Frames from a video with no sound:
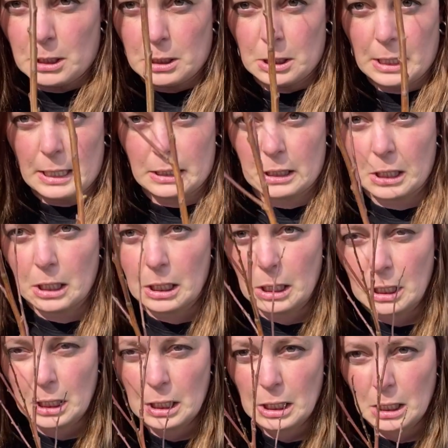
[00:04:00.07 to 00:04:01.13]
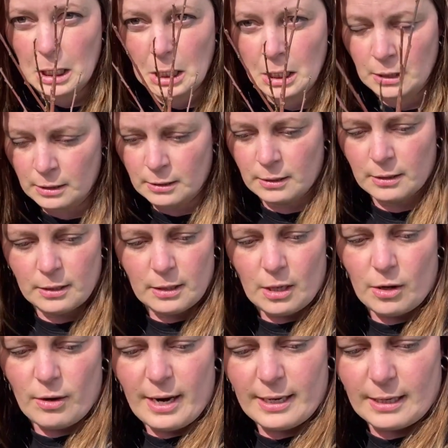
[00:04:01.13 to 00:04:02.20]
at all that. Oh,
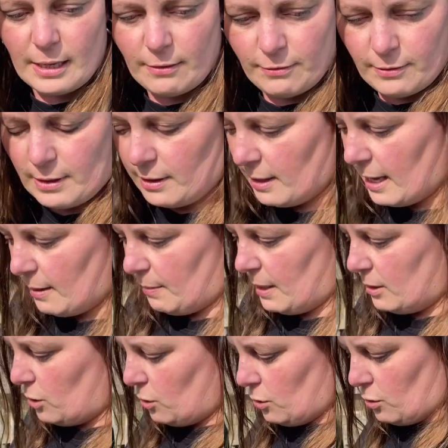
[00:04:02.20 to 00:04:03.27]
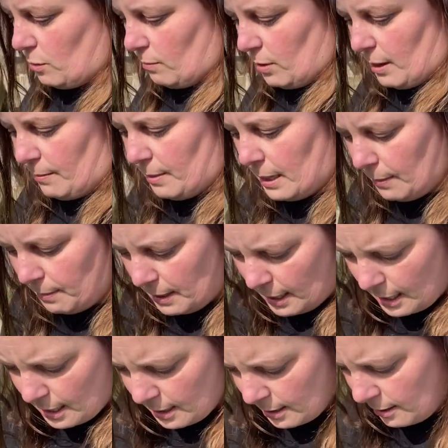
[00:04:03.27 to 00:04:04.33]
all right, give that bit to my
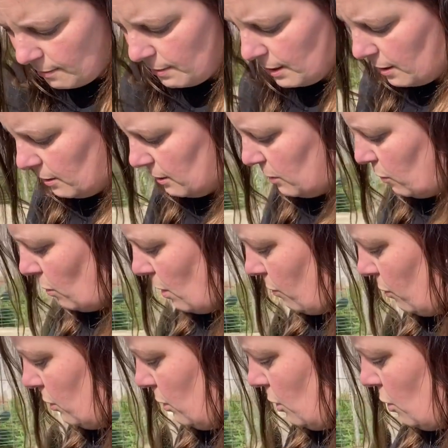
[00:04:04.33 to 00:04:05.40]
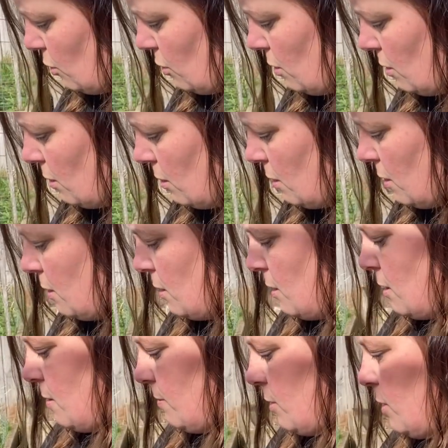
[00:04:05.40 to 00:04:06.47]
puppy, because why wouldn't you?
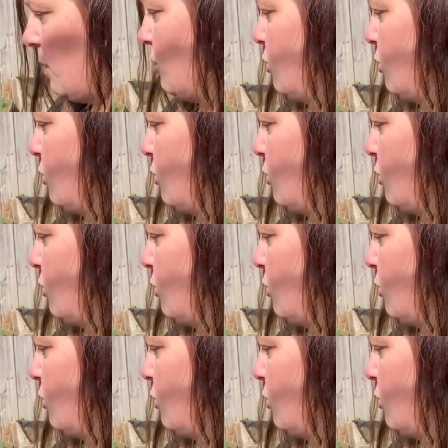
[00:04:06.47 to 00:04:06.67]
I'm going